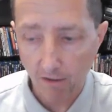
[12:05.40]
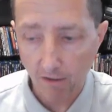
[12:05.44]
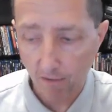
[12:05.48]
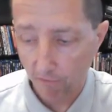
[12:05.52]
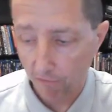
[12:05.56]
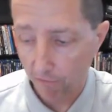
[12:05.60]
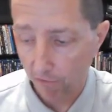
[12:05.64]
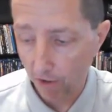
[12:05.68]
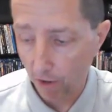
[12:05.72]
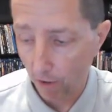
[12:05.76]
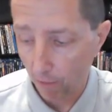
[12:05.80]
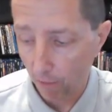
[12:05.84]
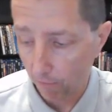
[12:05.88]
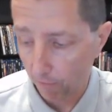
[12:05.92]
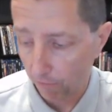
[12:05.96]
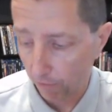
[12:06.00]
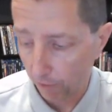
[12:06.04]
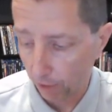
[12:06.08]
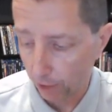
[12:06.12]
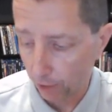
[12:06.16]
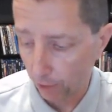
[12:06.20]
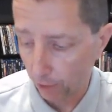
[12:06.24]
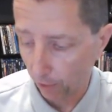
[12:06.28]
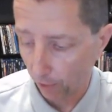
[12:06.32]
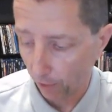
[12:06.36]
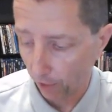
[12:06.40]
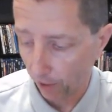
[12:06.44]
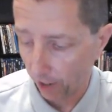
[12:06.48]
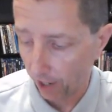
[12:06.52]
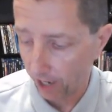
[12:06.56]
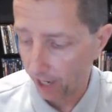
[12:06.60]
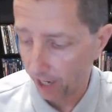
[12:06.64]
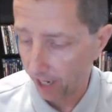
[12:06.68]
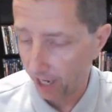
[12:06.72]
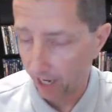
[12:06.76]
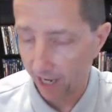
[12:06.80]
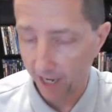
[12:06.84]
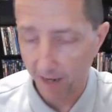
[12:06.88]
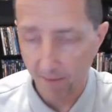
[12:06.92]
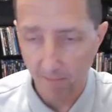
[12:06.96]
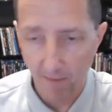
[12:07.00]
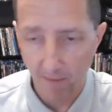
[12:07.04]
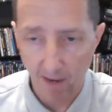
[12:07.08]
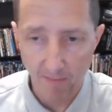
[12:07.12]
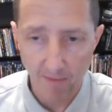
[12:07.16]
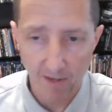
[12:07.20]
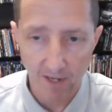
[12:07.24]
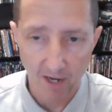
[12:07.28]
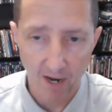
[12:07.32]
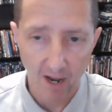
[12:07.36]
film for sure, and
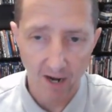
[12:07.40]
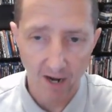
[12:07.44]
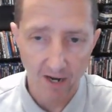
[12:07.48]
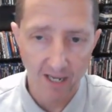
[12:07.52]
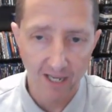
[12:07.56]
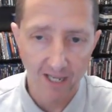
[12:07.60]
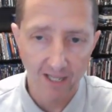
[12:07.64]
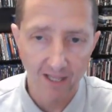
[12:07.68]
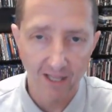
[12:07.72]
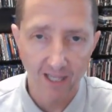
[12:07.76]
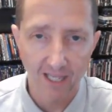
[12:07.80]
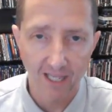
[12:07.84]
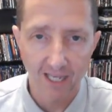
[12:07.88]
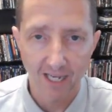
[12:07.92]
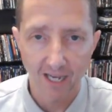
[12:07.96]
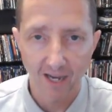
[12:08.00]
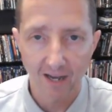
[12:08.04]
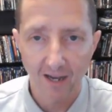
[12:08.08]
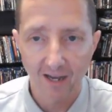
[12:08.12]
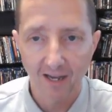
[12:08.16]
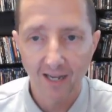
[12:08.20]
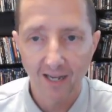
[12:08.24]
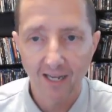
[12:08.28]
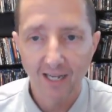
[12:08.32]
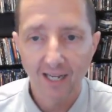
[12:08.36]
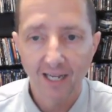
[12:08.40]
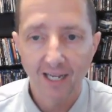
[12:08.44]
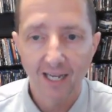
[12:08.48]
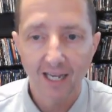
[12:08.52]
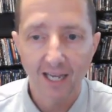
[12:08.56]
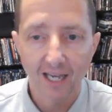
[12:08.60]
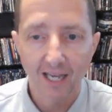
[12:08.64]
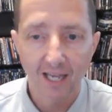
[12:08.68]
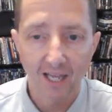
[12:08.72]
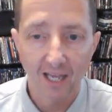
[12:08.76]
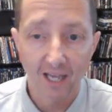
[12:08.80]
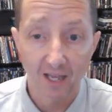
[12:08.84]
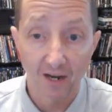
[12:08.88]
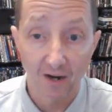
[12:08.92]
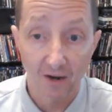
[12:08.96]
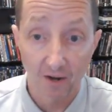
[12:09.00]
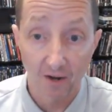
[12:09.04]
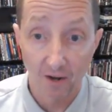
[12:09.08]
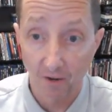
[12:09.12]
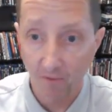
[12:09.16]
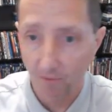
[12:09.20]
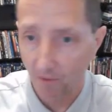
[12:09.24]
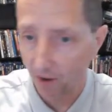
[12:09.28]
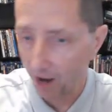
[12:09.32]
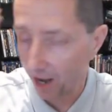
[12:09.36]
maybe not in a
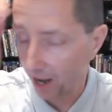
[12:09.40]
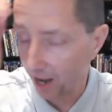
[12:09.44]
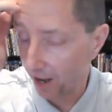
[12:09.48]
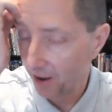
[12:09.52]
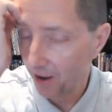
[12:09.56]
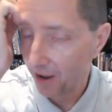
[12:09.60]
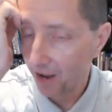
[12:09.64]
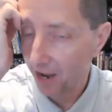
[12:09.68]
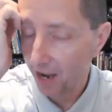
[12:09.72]
good way.